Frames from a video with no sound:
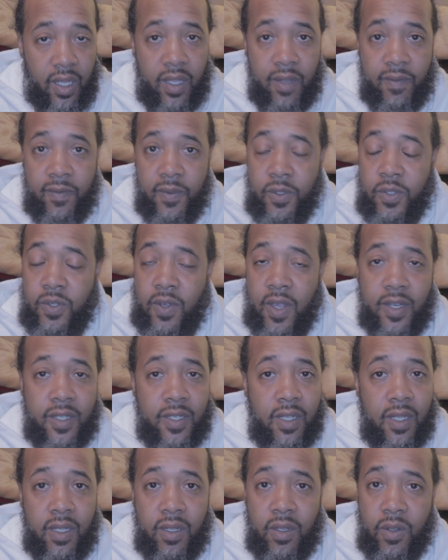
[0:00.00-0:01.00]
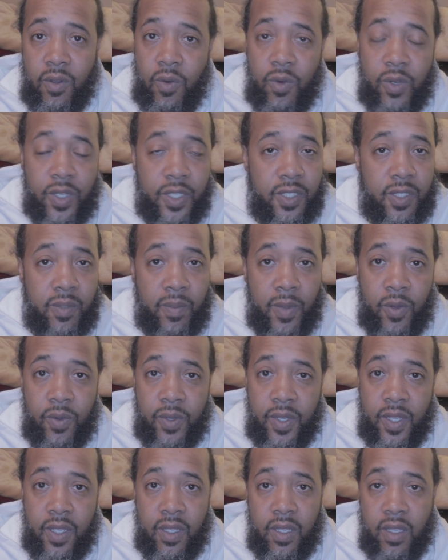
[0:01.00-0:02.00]
if you're trying to quit
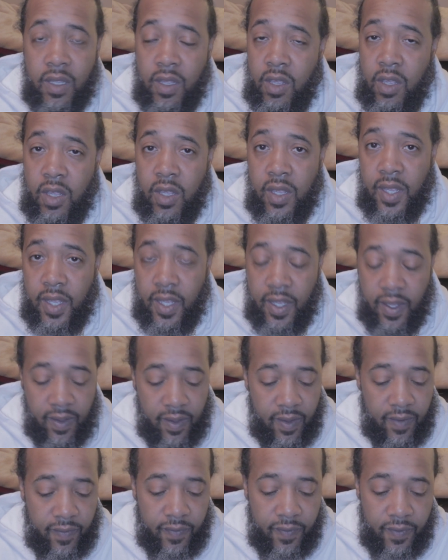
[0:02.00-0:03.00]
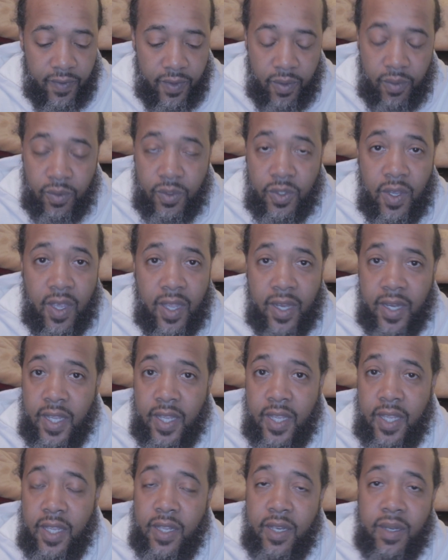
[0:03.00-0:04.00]
smoking, if you're trying
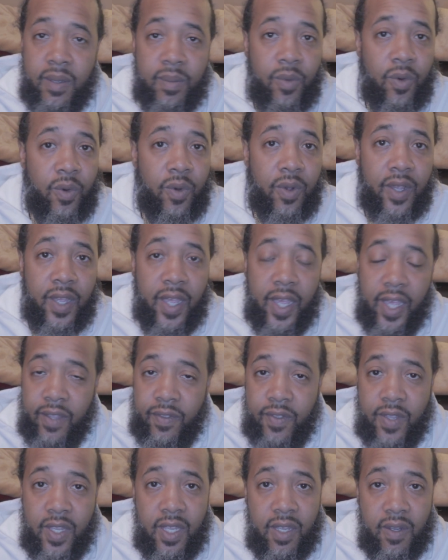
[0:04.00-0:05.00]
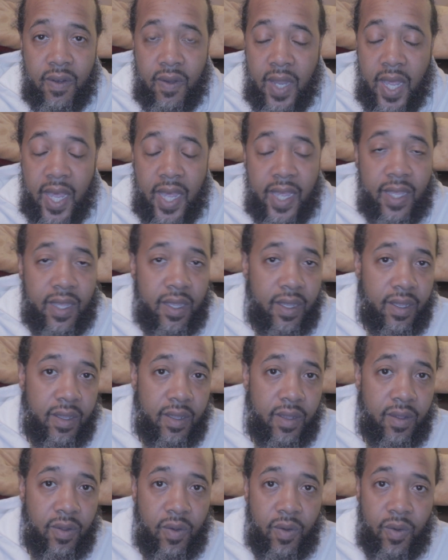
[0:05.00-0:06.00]
to eat a more healthier diet,
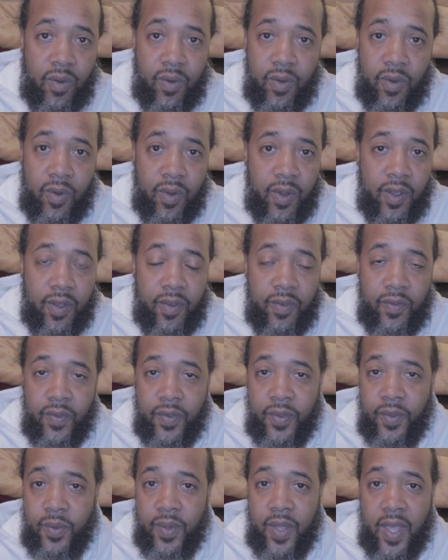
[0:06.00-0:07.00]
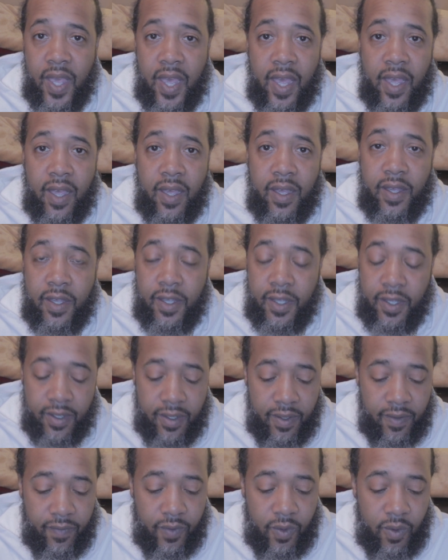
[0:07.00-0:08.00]
or if you got, uh,
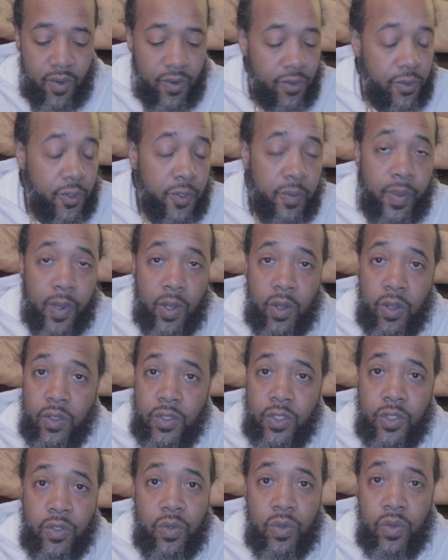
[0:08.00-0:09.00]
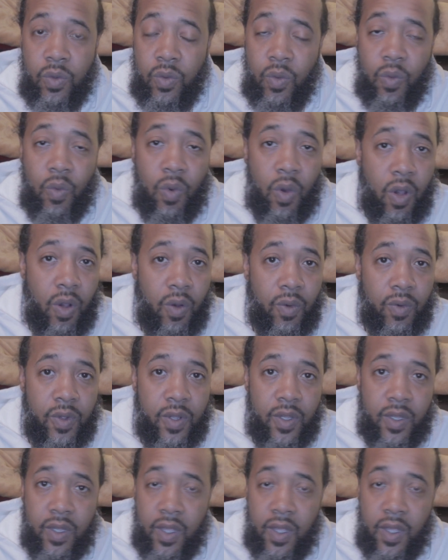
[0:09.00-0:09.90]
if you're on a spiritual walk